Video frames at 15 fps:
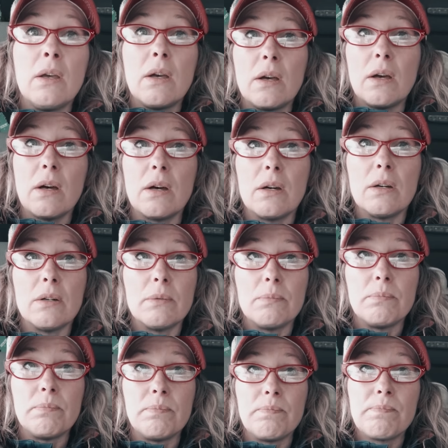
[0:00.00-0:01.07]

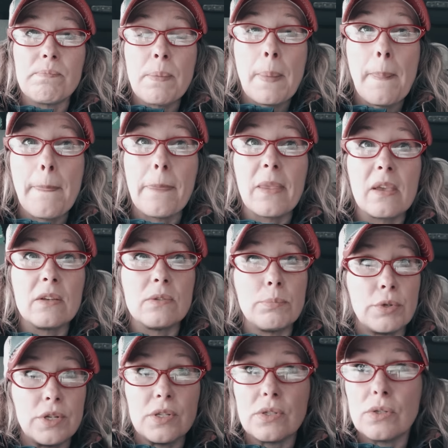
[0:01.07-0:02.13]
Um,
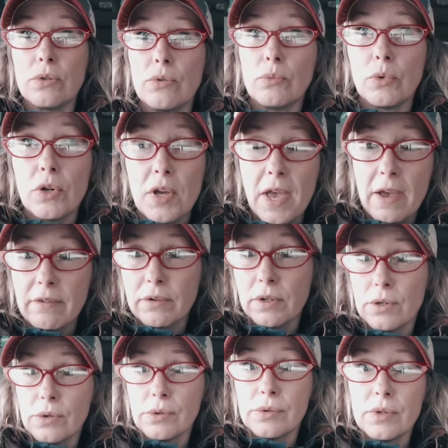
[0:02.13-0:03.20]
pretty soon we'll have our
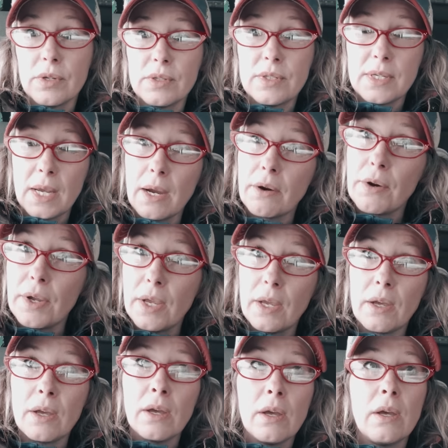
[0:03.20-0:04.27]
own dairy.
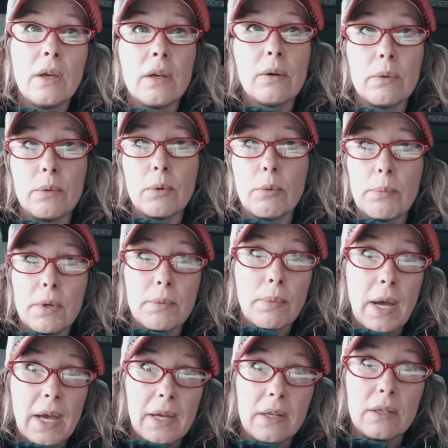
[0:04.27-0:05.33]
We won't be
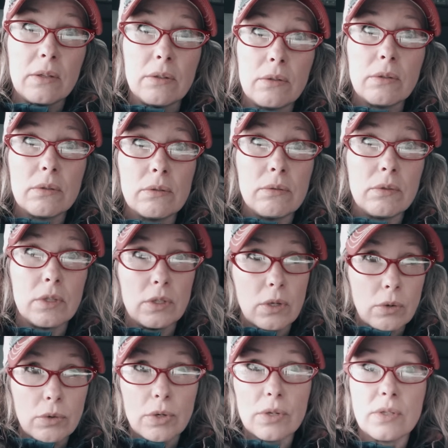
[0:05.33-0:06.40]
buying the
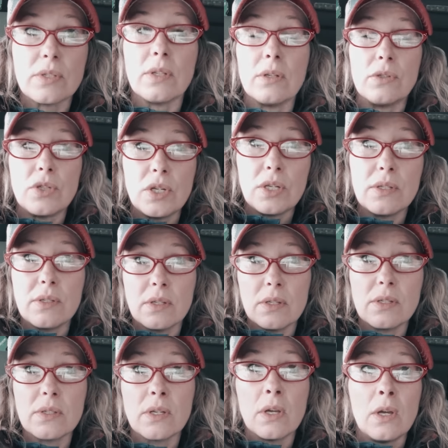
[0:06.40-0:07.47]
yogurts and the
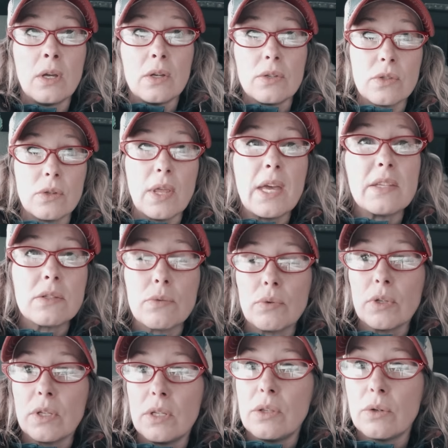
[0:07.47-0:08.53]
cheeses. So that's
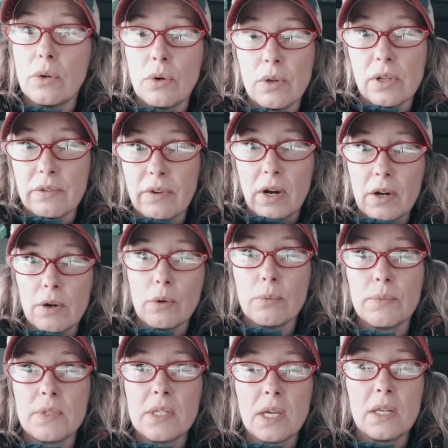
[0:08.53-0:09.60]
really the goal of our
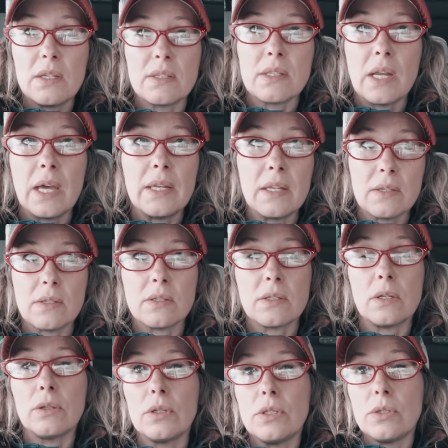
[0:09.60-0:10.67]
homestead is not
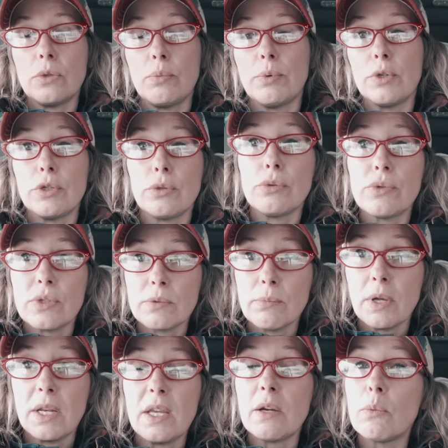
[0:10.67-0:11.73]
necessarily to produce
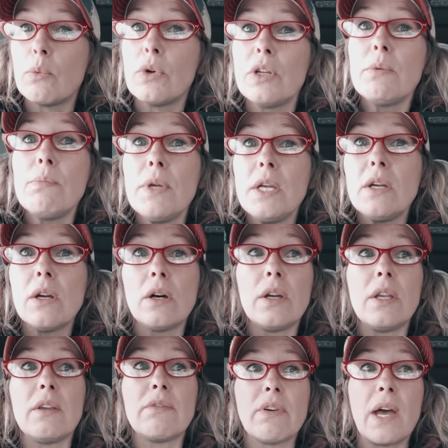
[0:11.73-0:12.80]
money. It would be
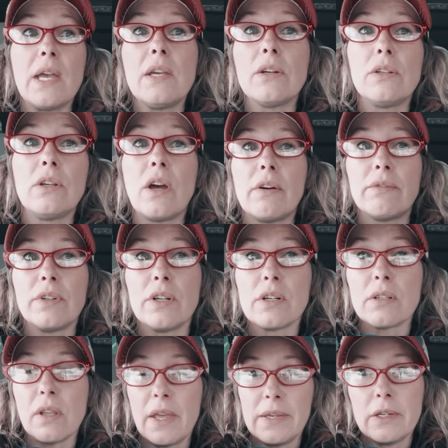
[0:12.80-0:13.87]
good if I could cover
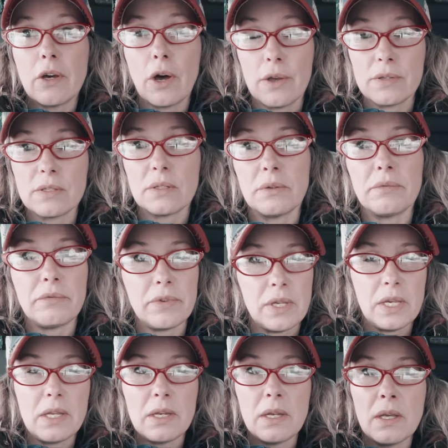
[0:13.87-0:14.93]
like cost of
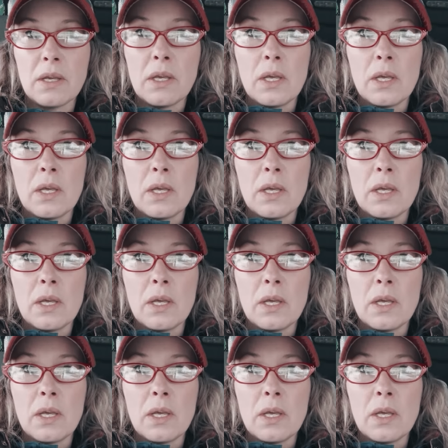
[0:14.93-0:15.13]
feed.